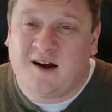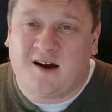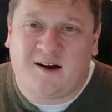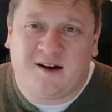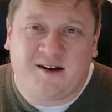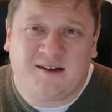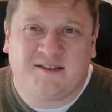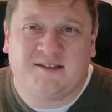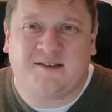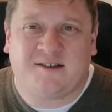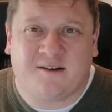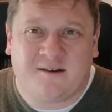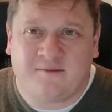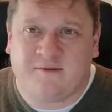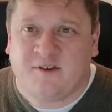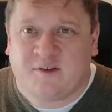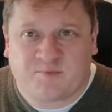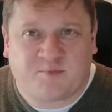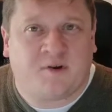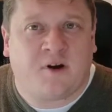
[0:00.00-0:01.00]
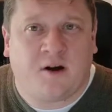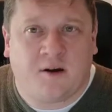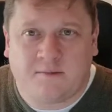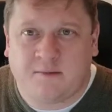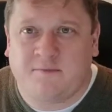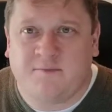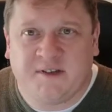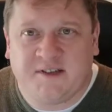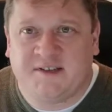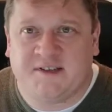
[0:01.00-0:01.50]
Odds are there's
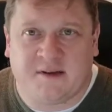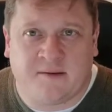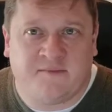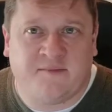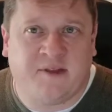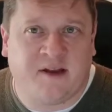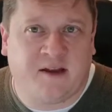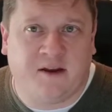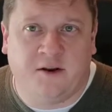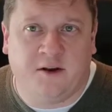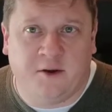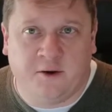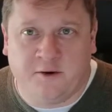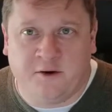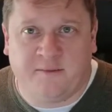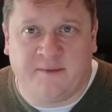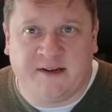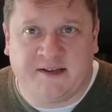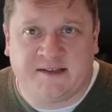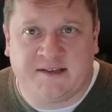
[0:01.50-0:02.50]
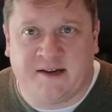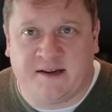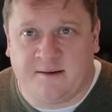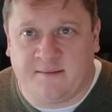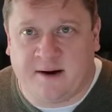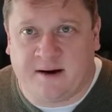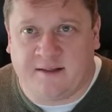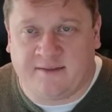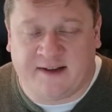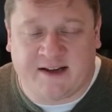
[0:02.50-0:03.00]
probably something new to be said
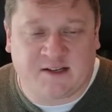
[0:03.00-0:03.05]
about it.